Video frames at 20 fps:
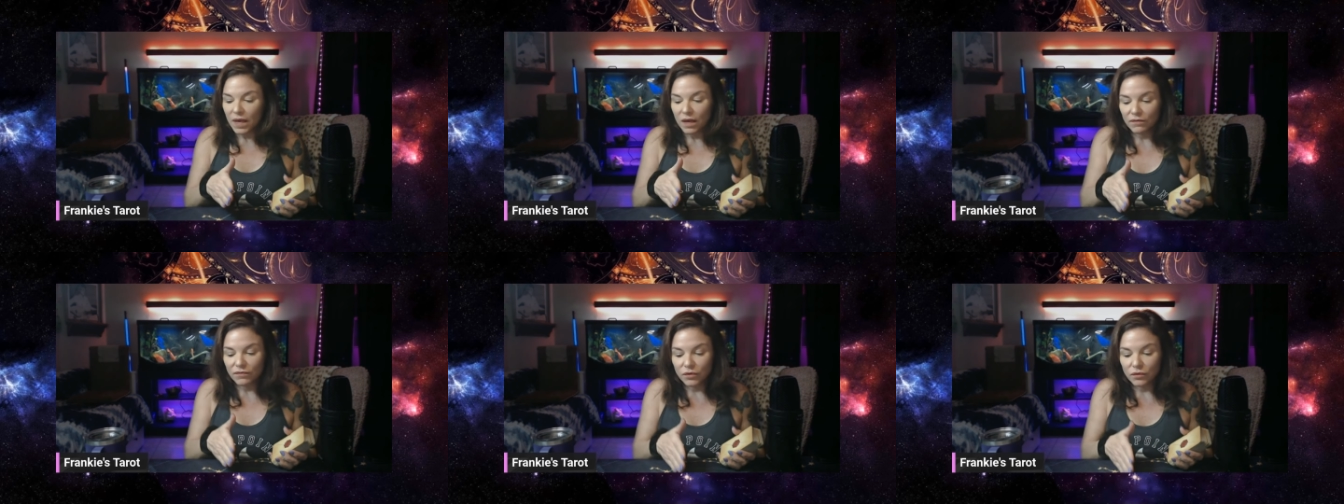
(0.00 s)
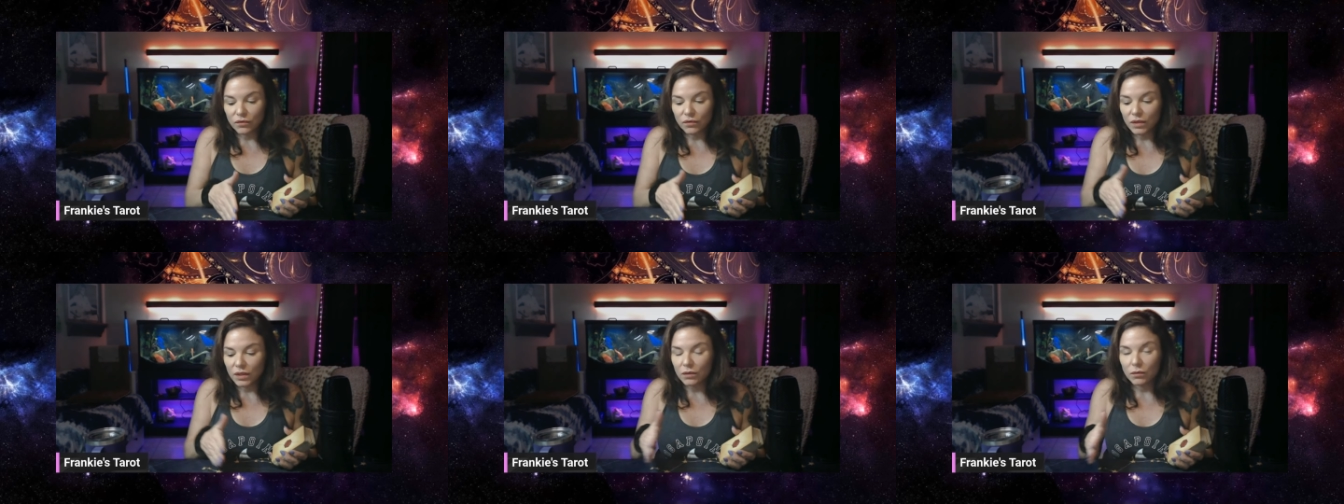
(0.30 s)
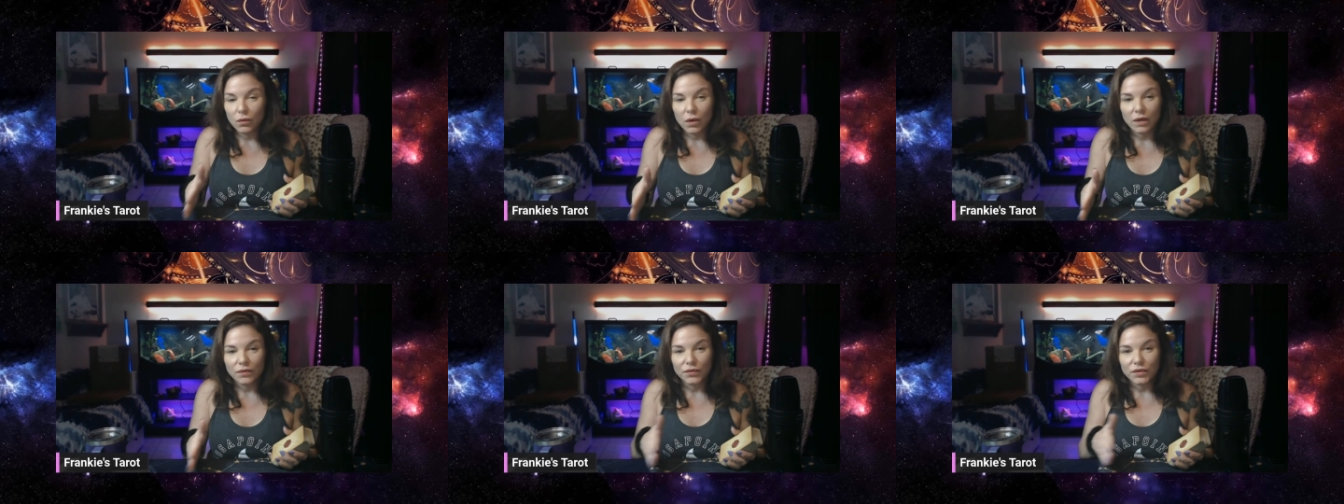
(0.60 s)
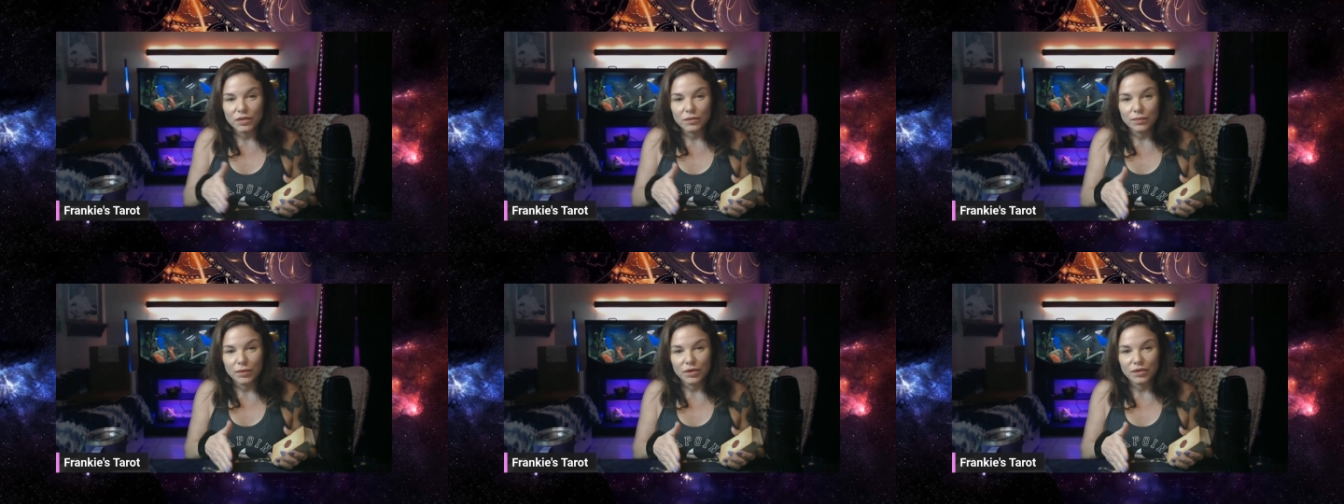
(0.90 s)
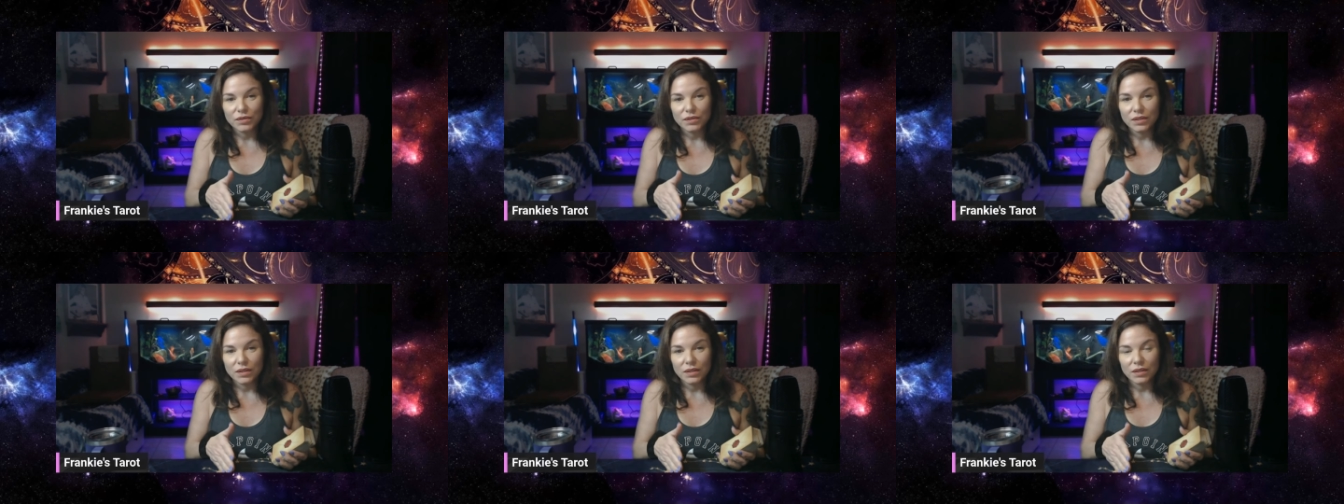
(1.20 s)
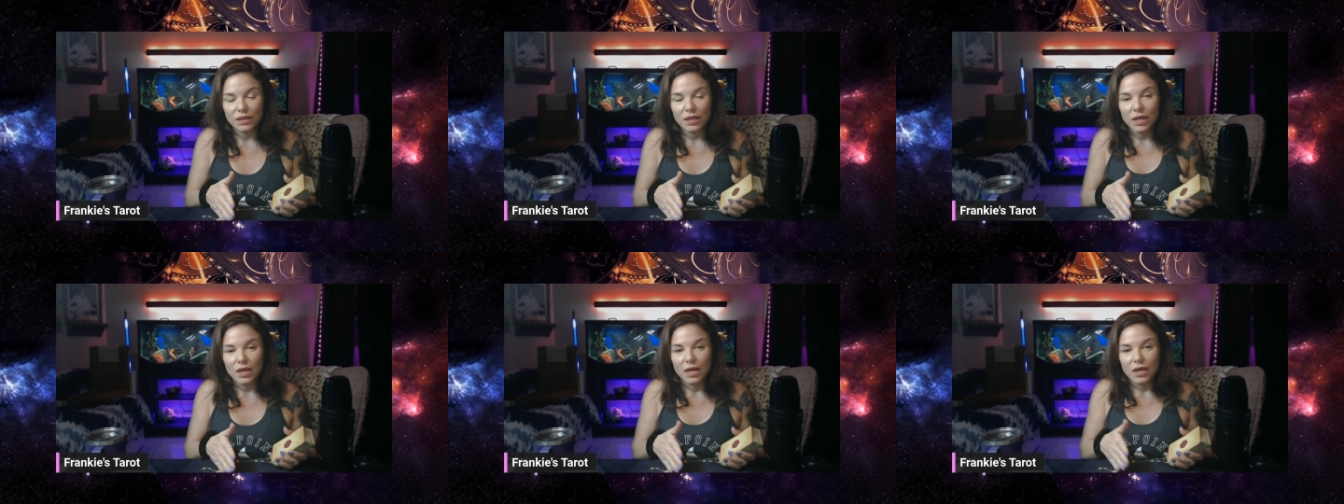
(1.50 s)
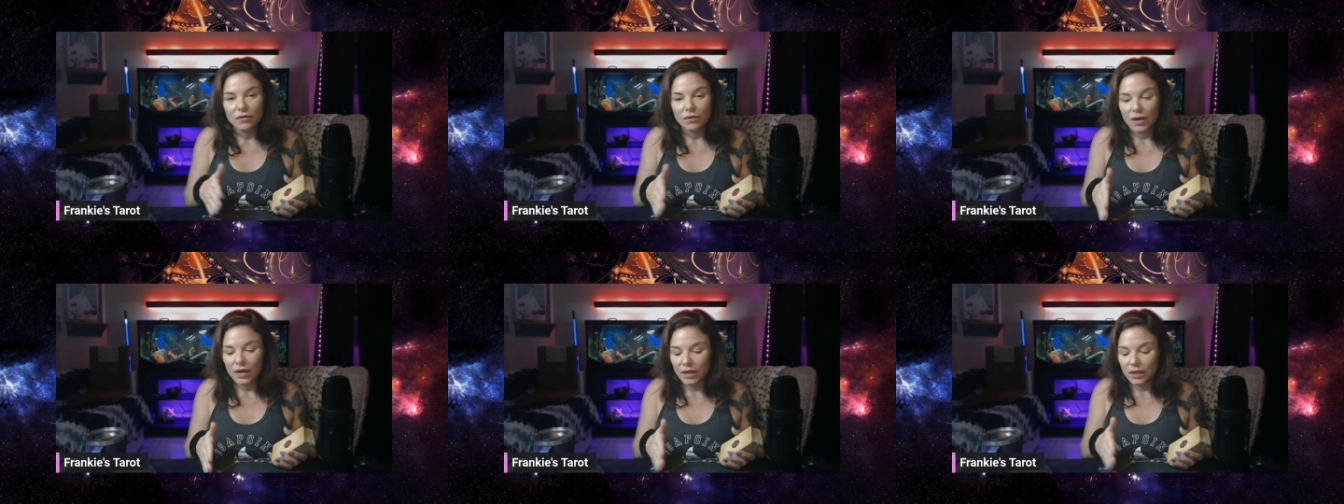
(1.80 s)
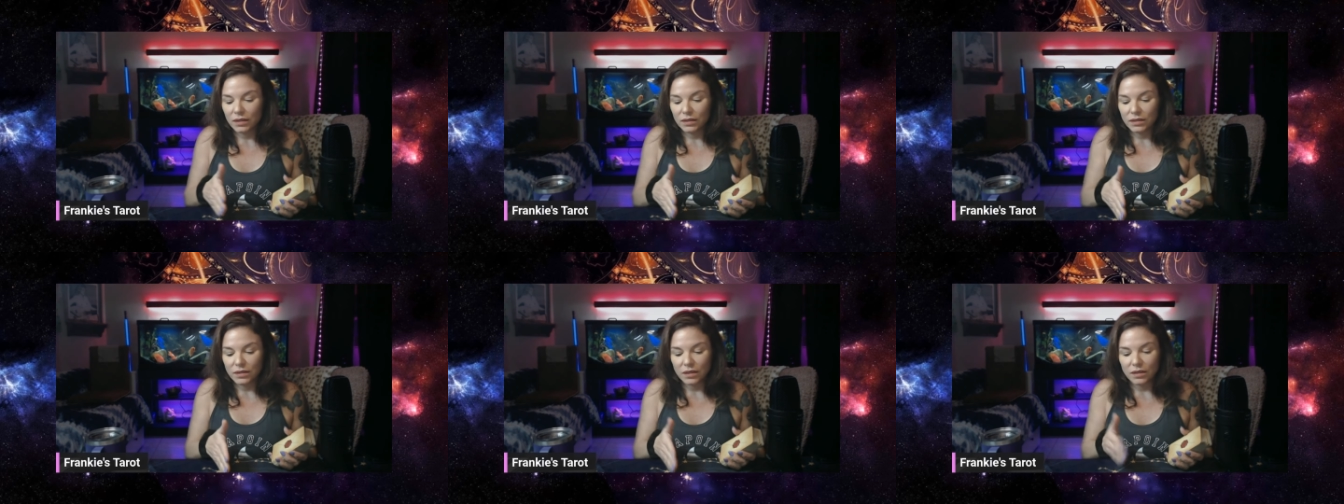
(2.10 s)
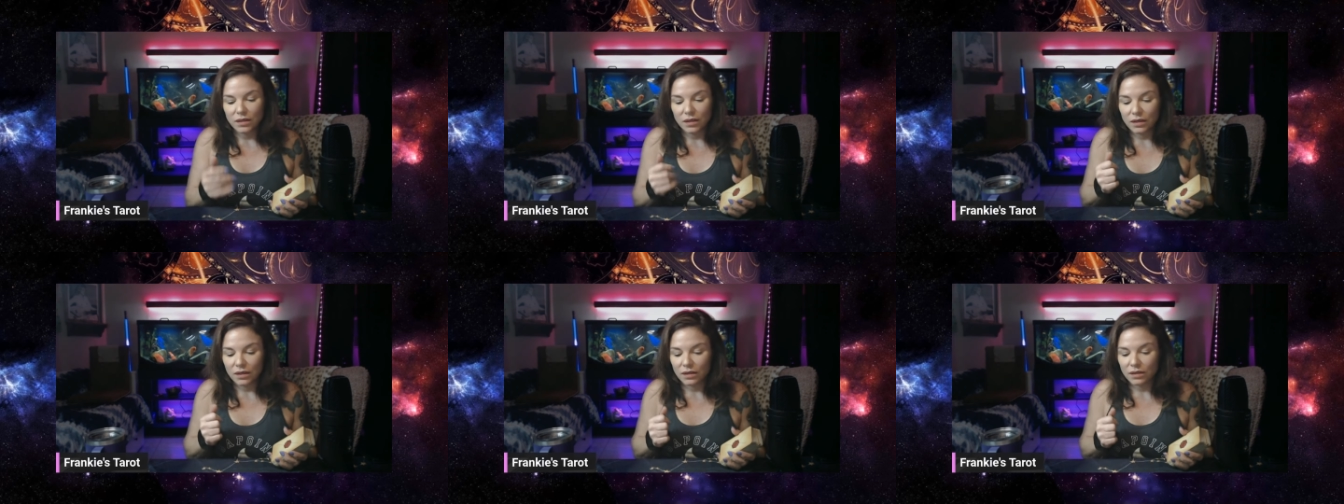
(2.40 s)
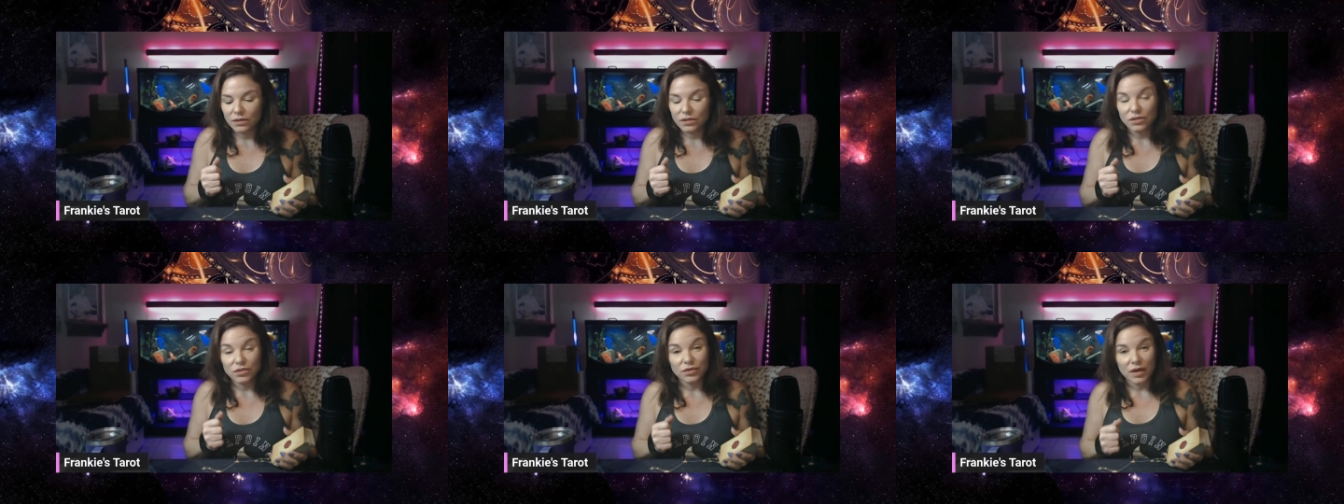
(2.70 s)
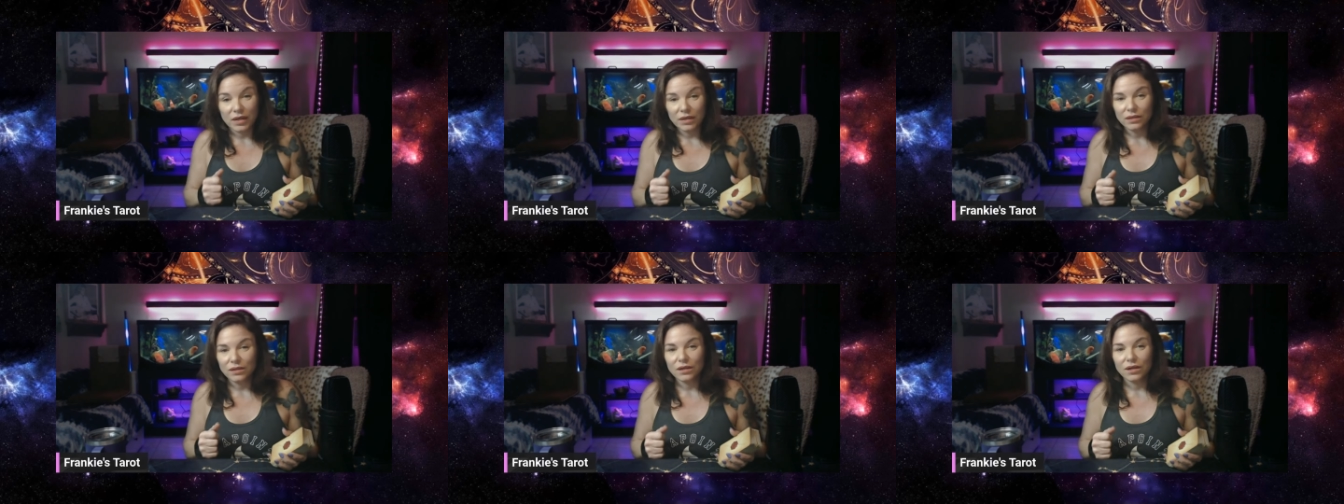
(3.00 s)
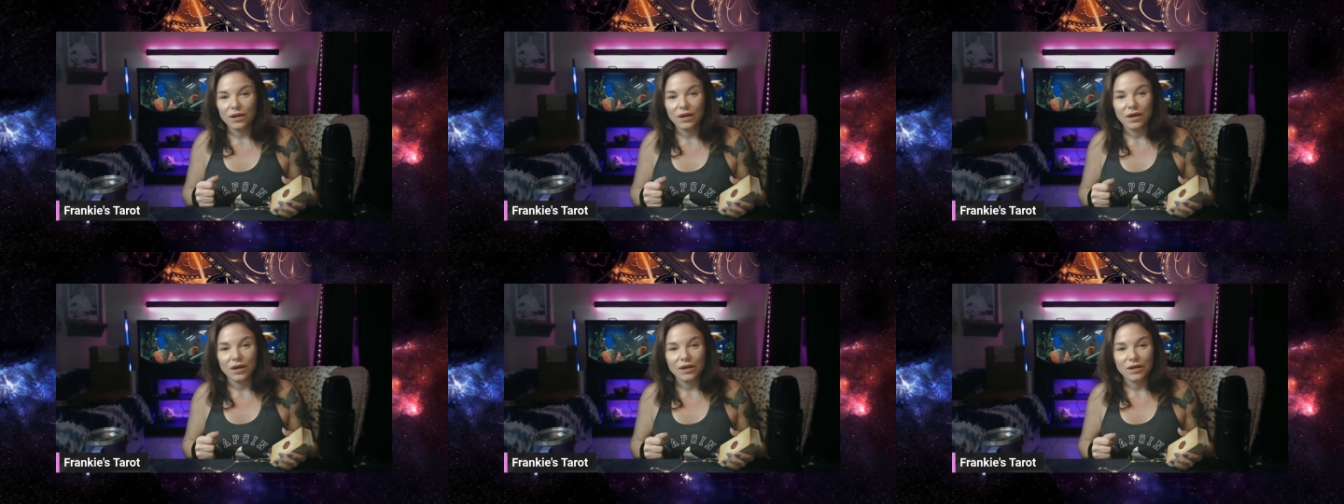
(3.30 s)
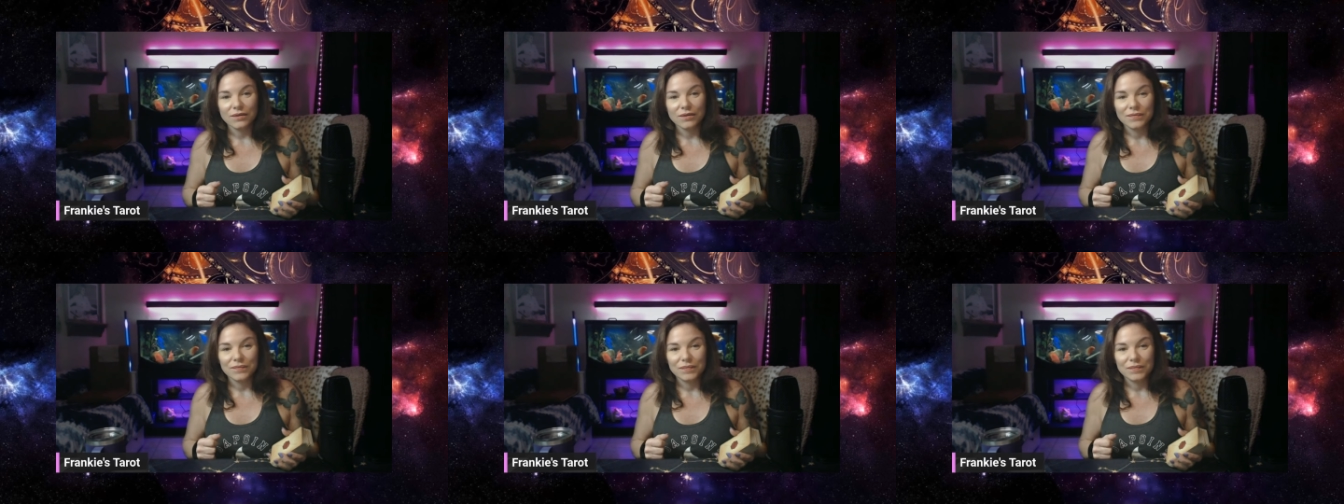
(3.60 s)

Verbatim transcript: If you really want this person, right, the Strength card,